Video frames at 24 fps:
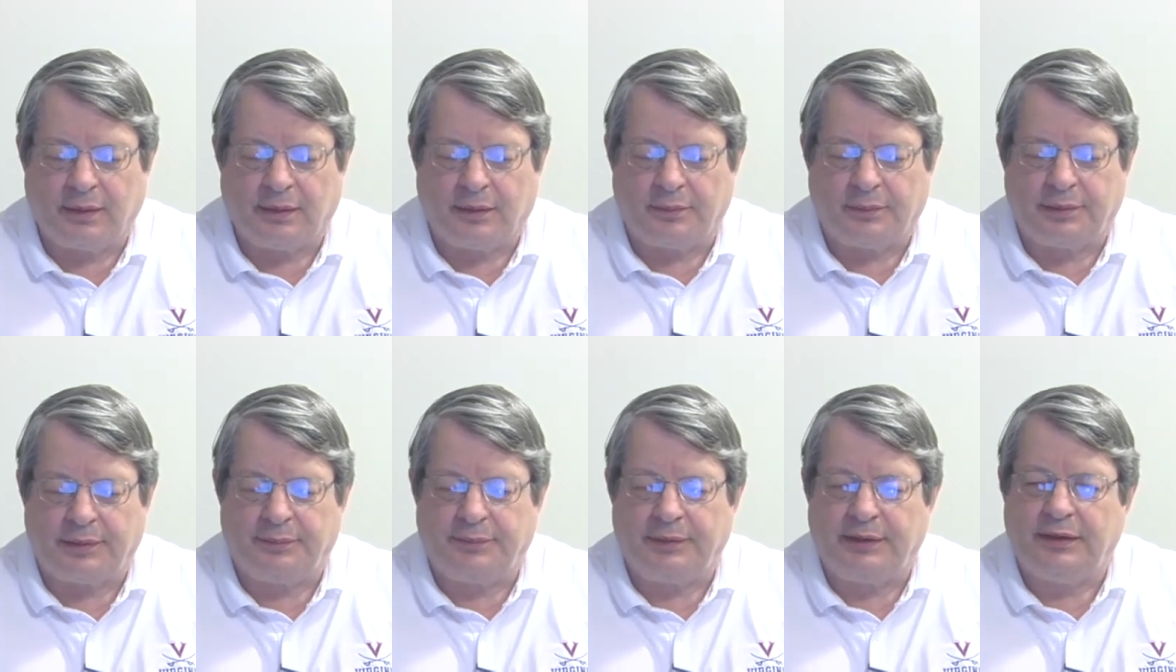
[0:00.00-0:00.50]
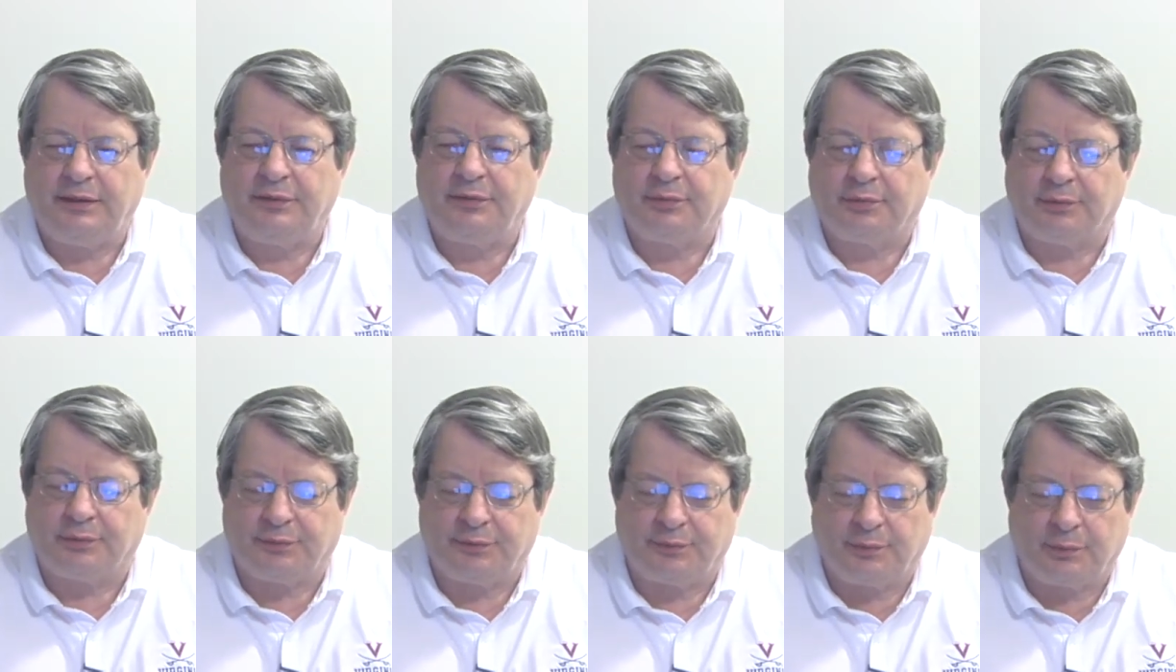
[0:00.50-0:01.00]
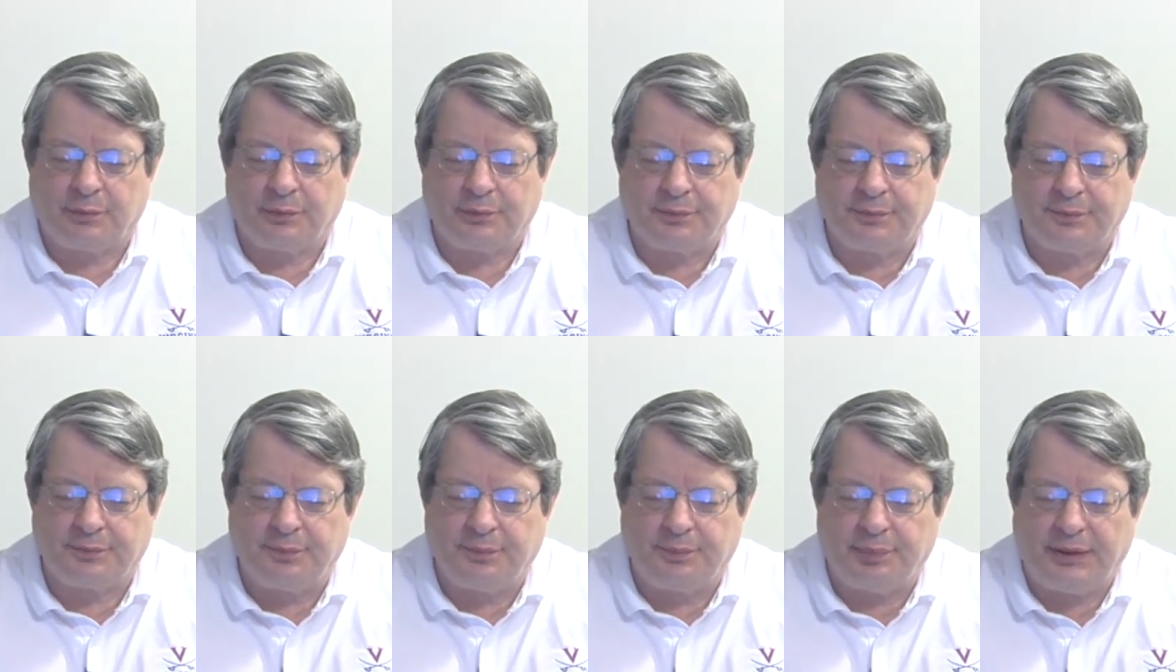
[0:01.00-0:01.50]
We need to reward
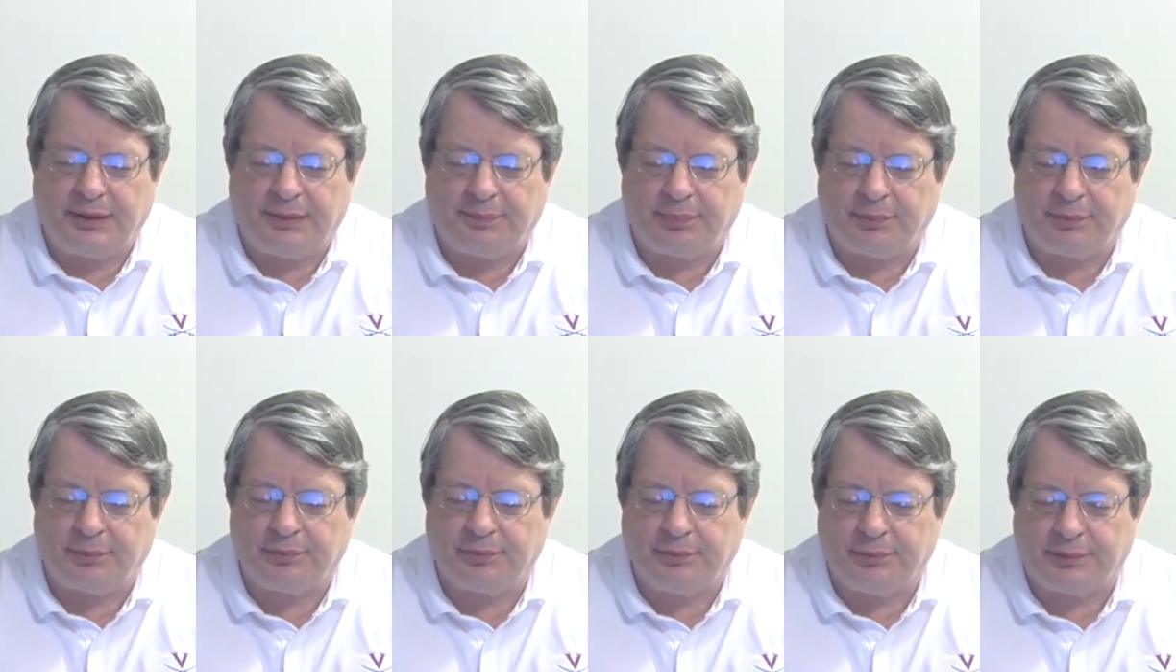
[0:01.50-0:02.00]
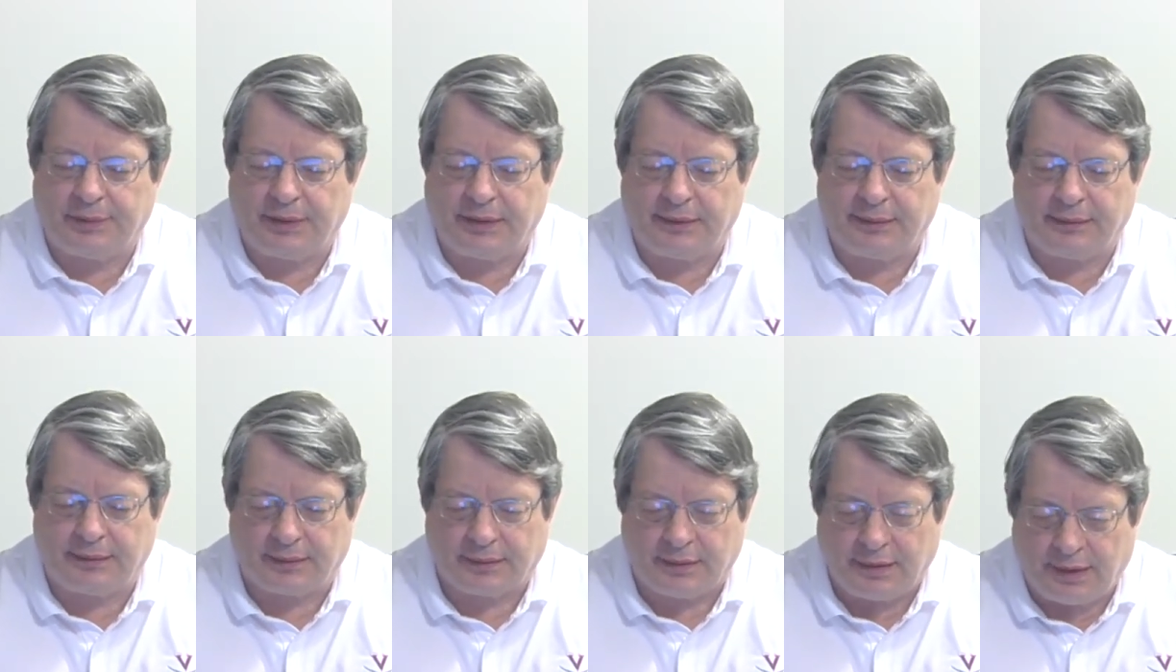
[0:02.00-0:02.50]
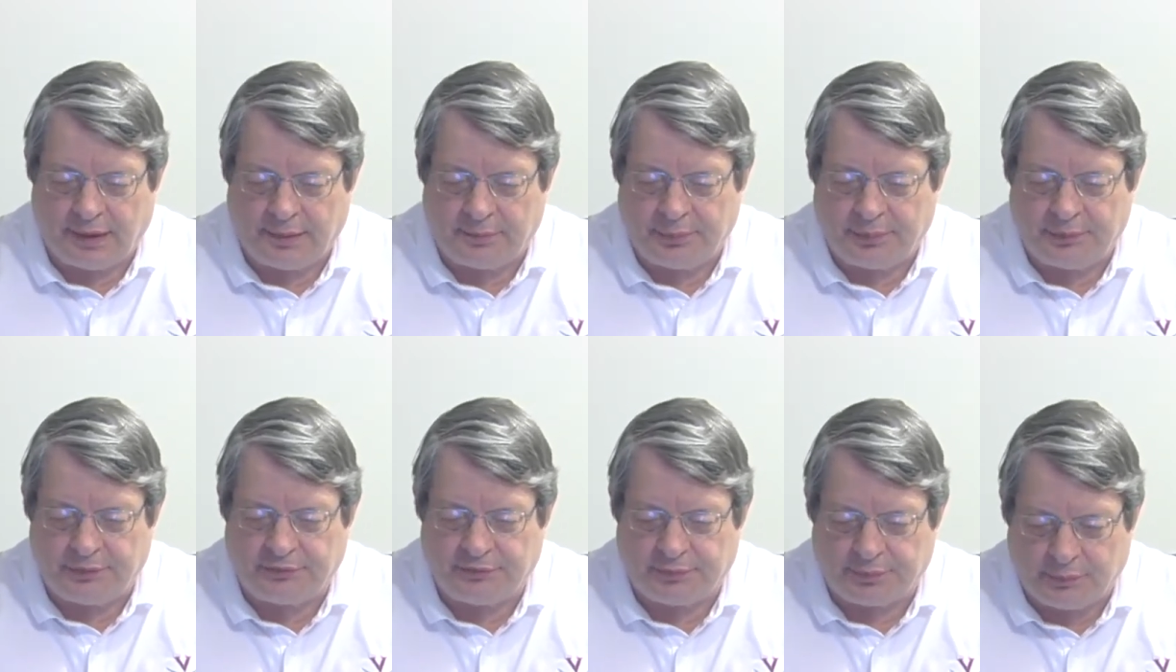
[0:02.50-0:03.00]
people who can
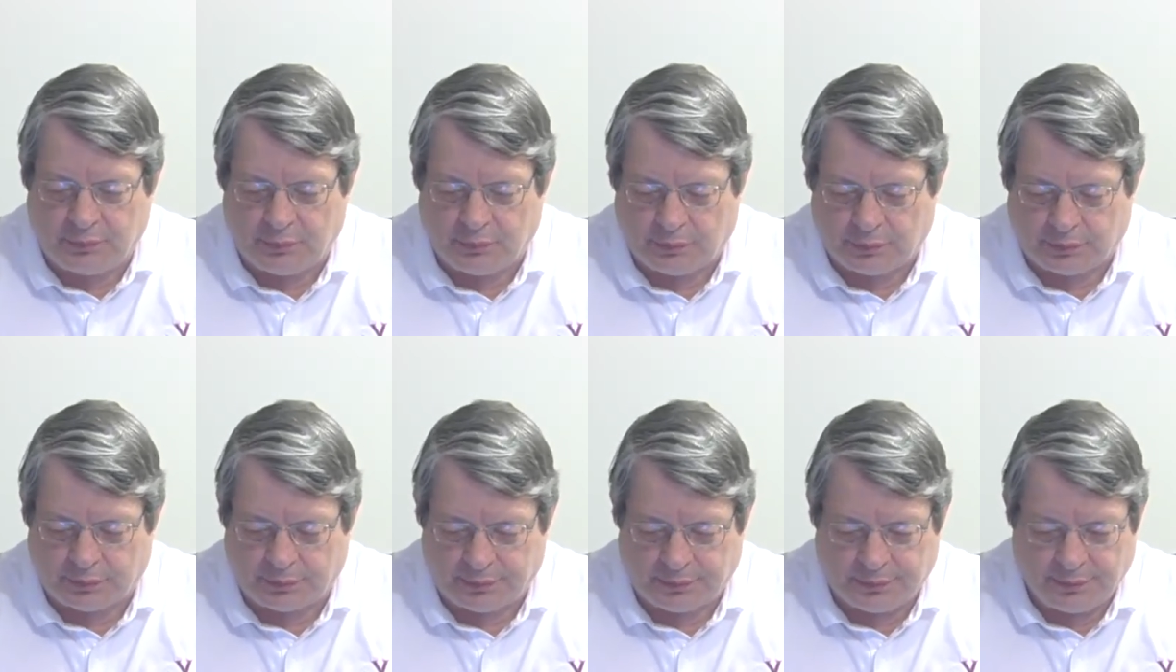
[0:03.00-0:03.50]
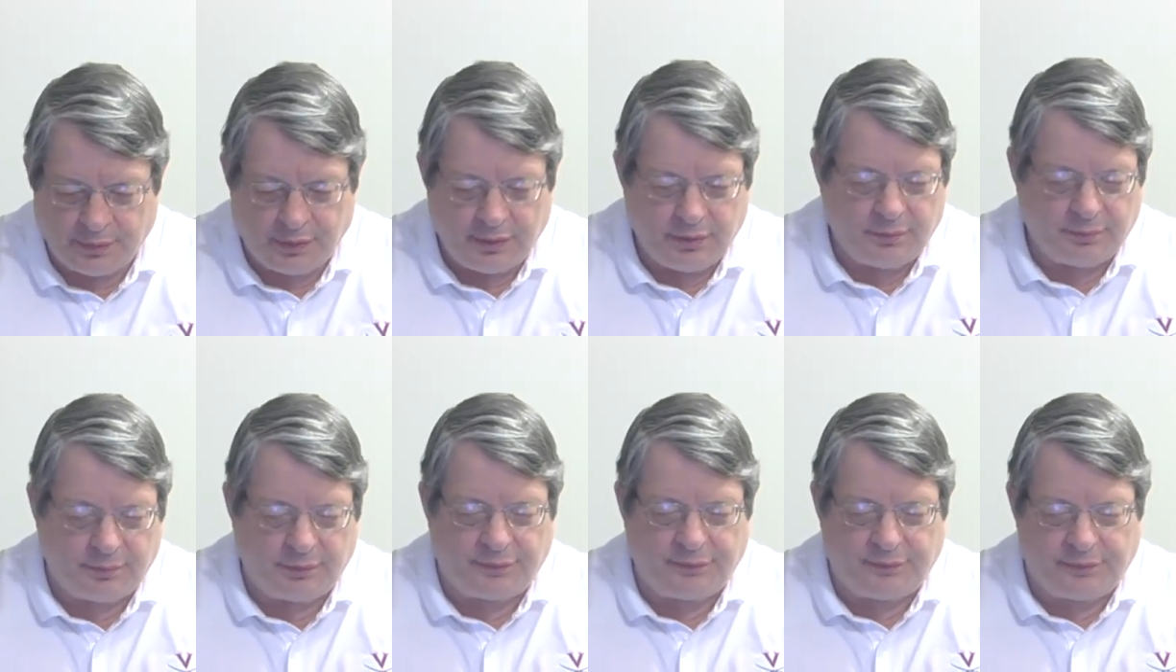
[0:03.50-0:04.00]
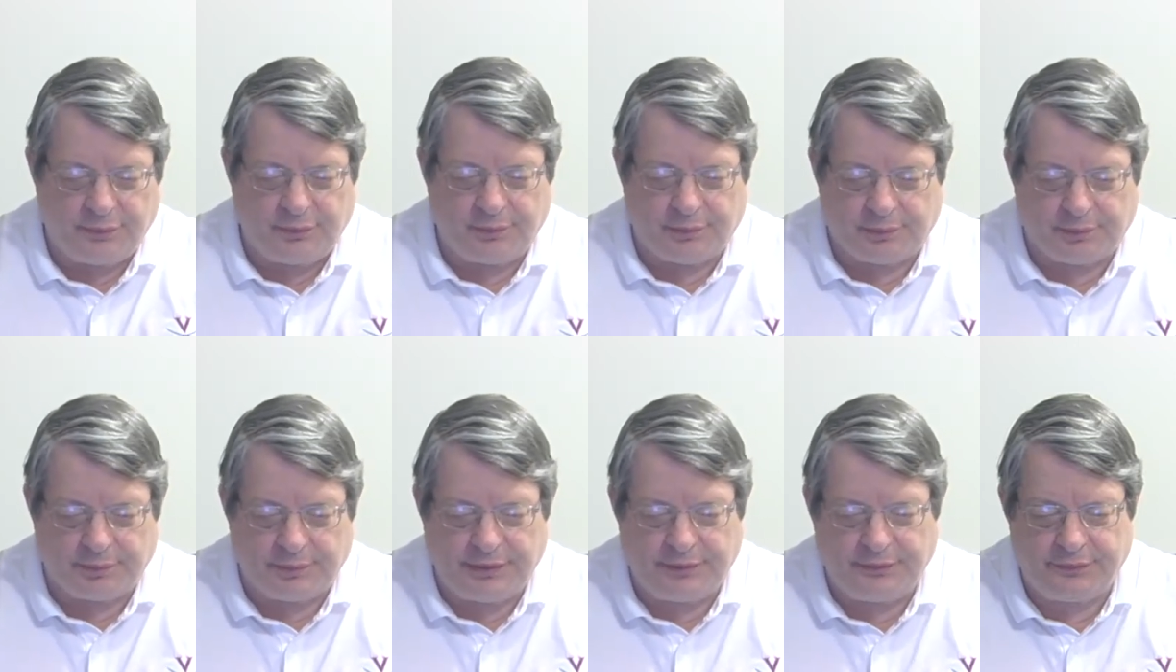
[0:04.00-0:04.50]
accomplish more with fewer
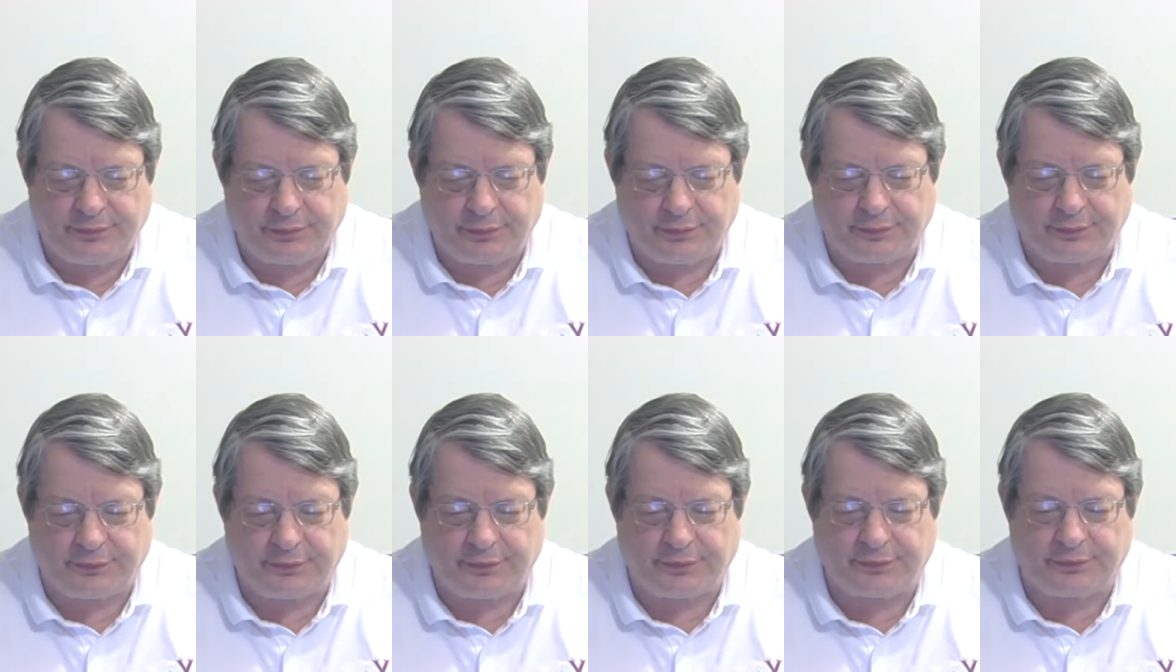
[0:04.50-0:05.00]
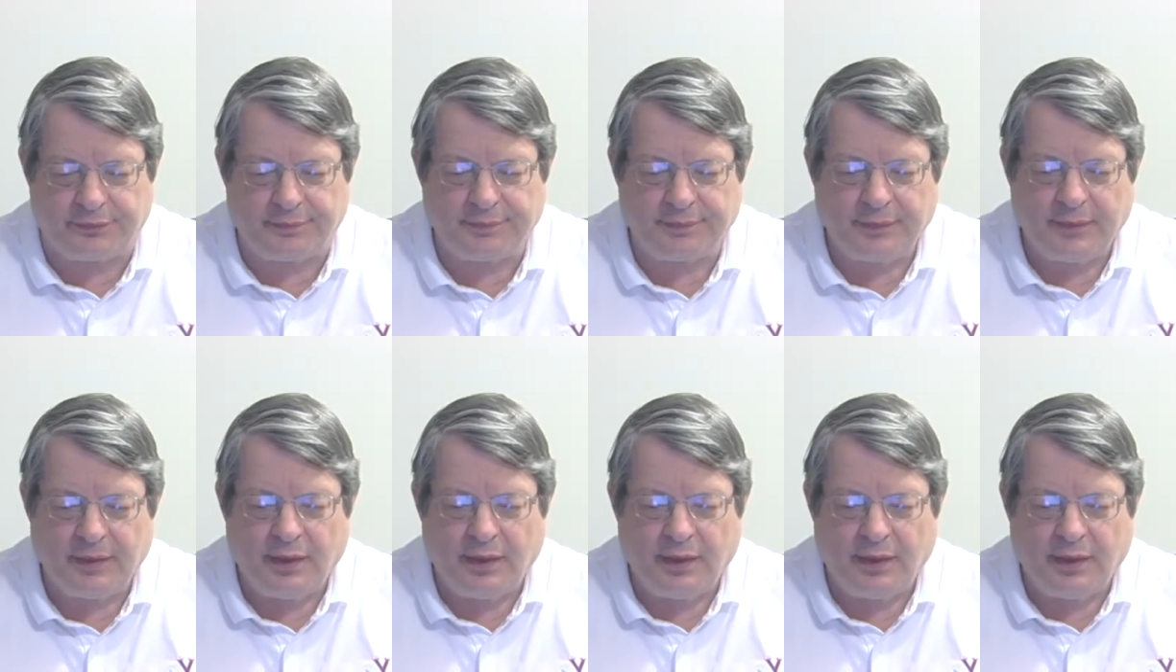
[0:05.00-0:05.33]
resources.